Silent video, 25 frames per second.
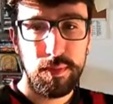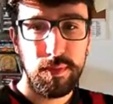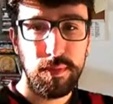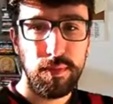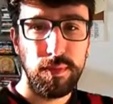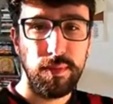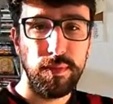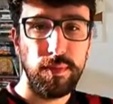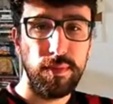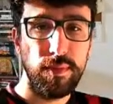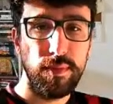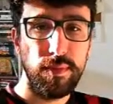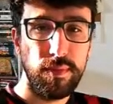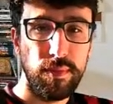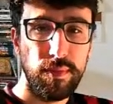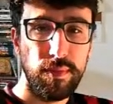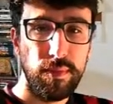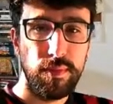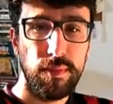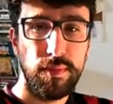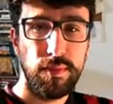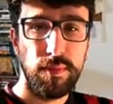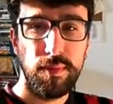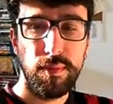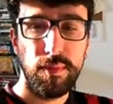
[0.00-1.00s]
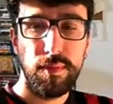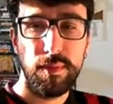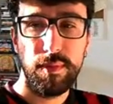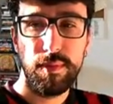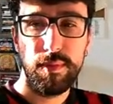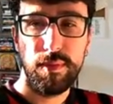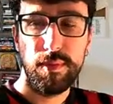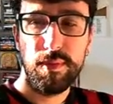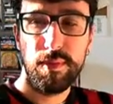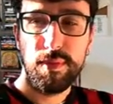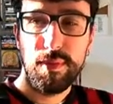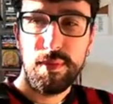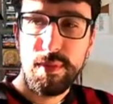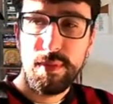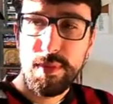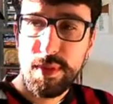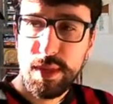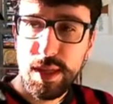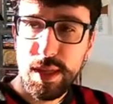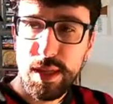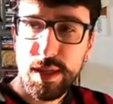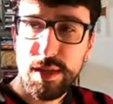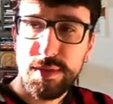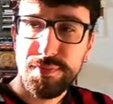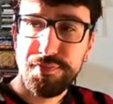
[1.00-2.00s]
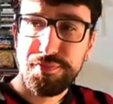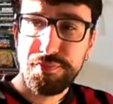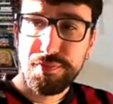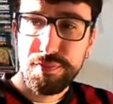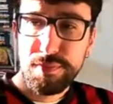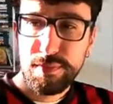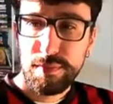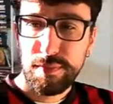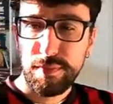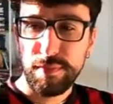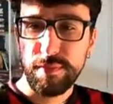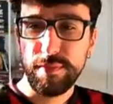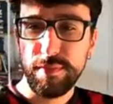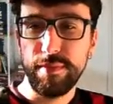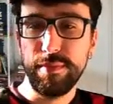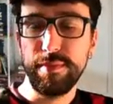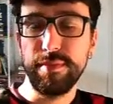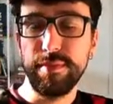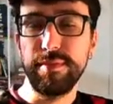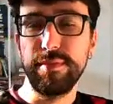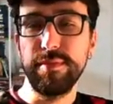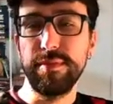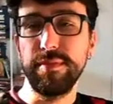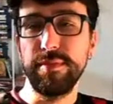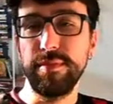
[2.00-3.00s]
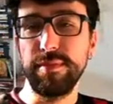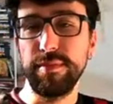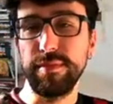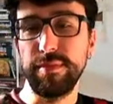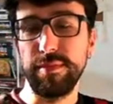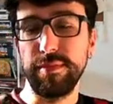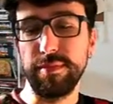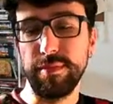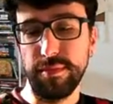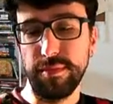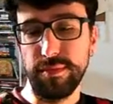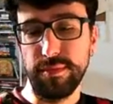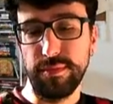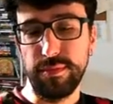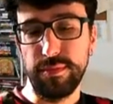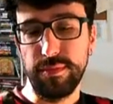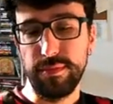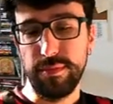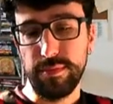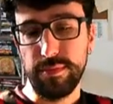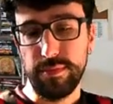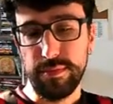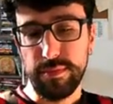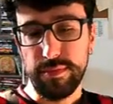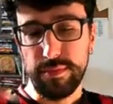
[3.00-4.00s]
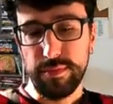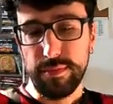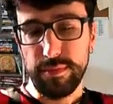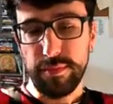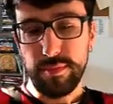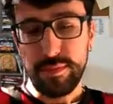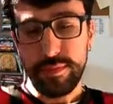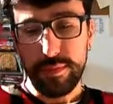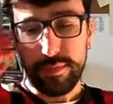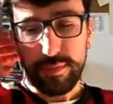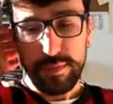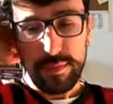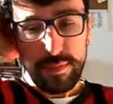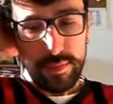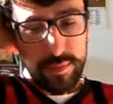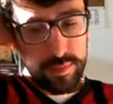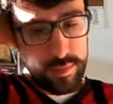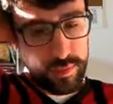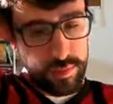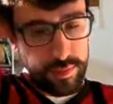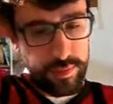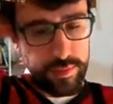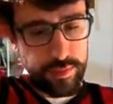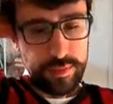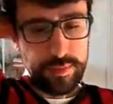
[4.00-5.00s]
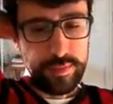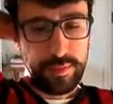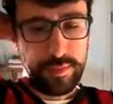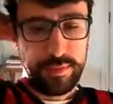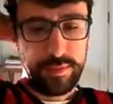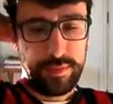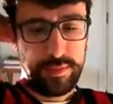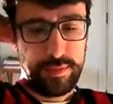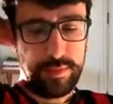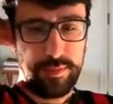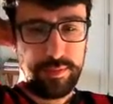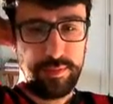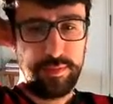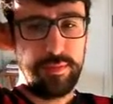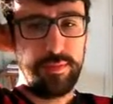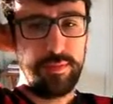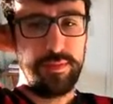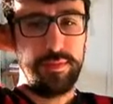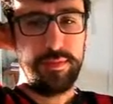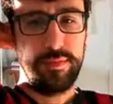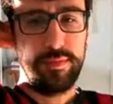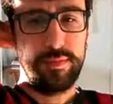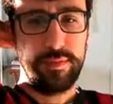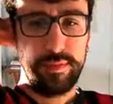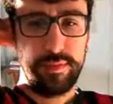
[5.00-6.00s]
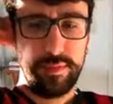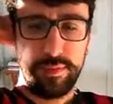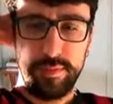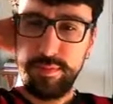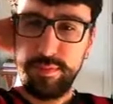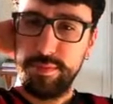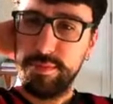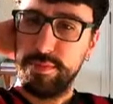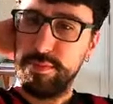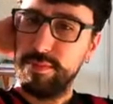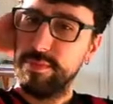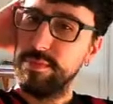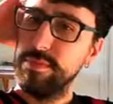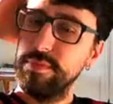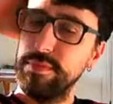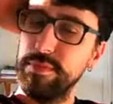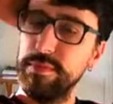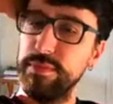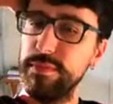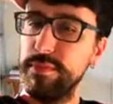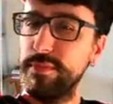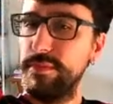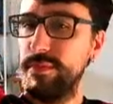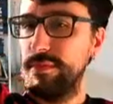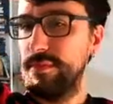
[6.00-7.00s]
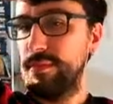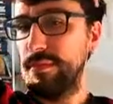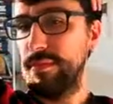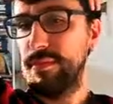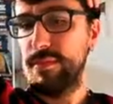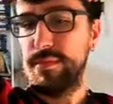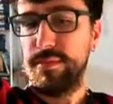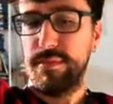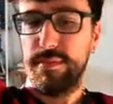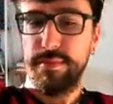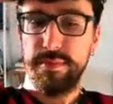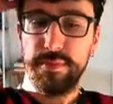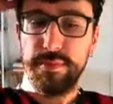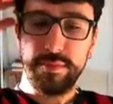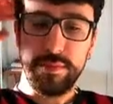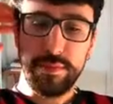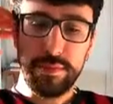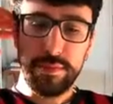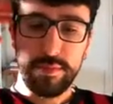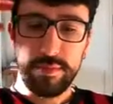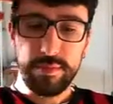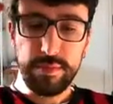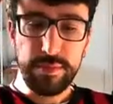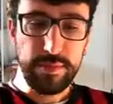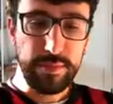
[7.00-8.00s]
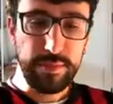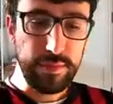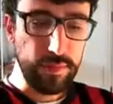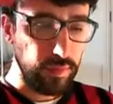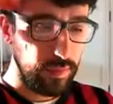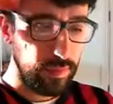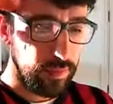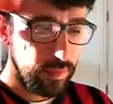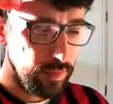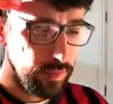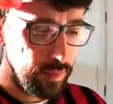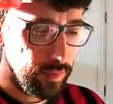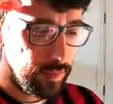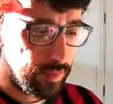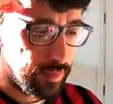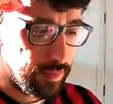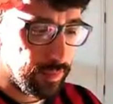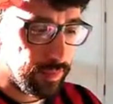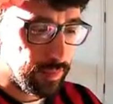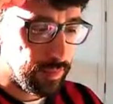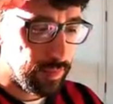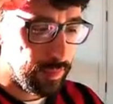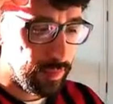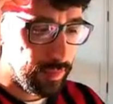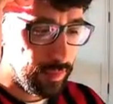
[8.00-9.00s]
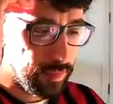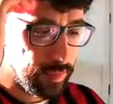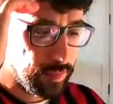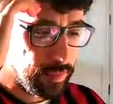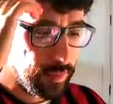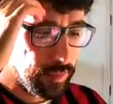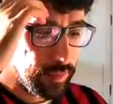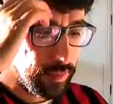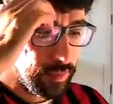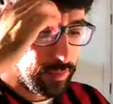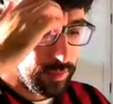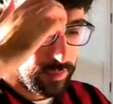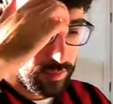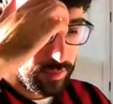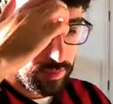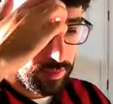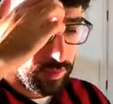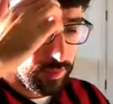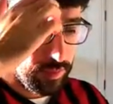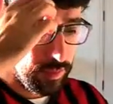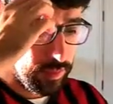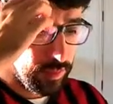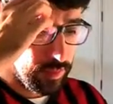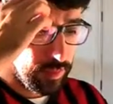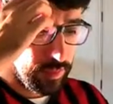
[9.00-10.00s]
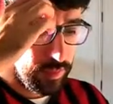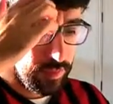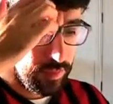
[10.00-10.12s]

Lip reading: United right now. They're playing against Manchester City. So we're going to see what Milan's next opposition looks like. So far, Fernando scored a good penalty,